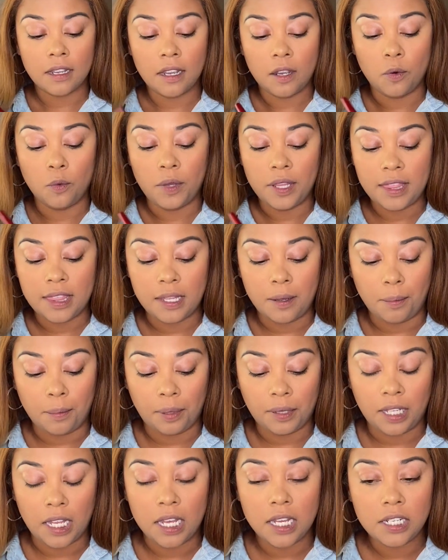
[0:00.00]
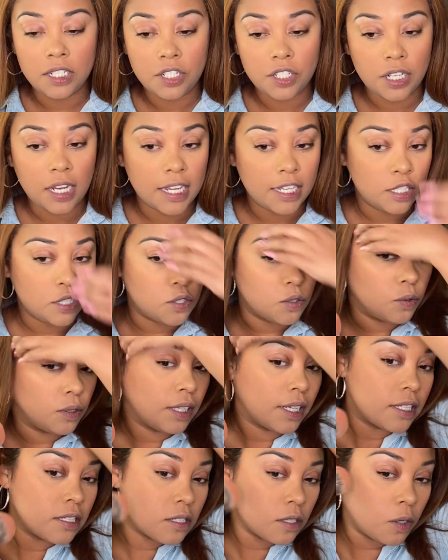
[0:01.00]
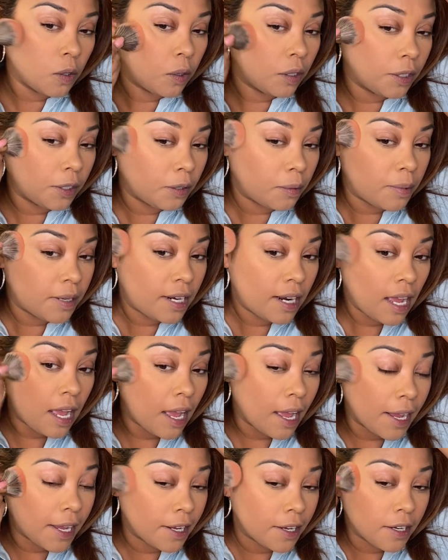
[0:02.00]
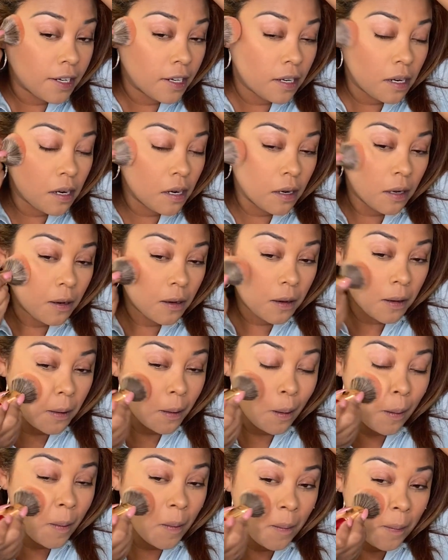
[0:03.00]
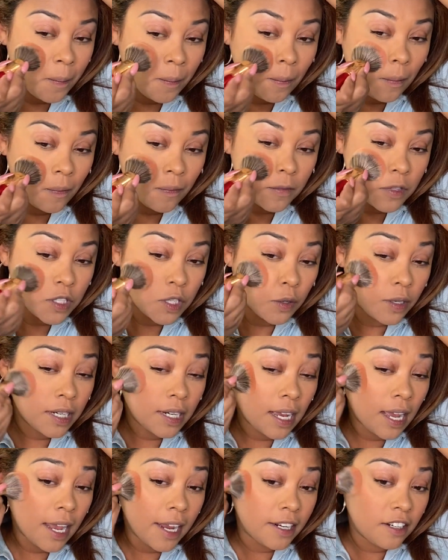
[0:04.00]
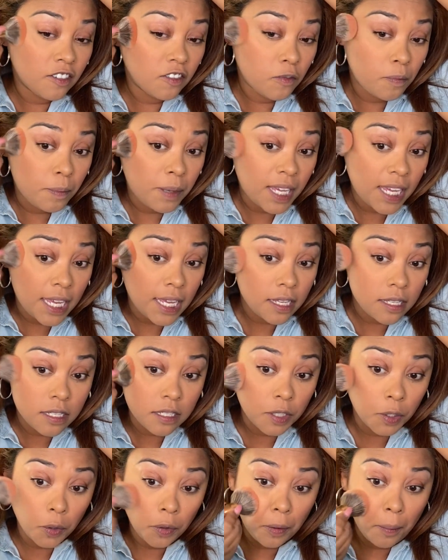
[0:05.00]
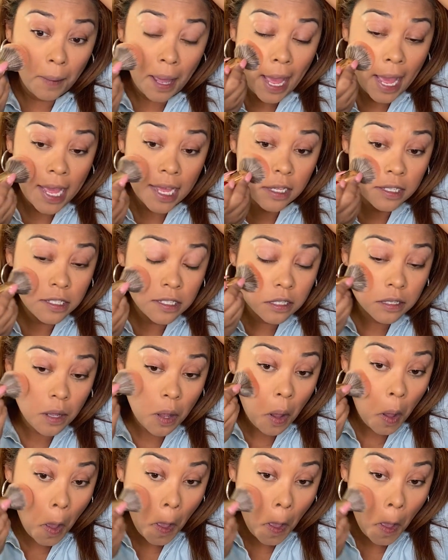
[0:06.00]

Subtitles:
With the blush, I do like to go a little bit higher, so it kind of peeks through the mask.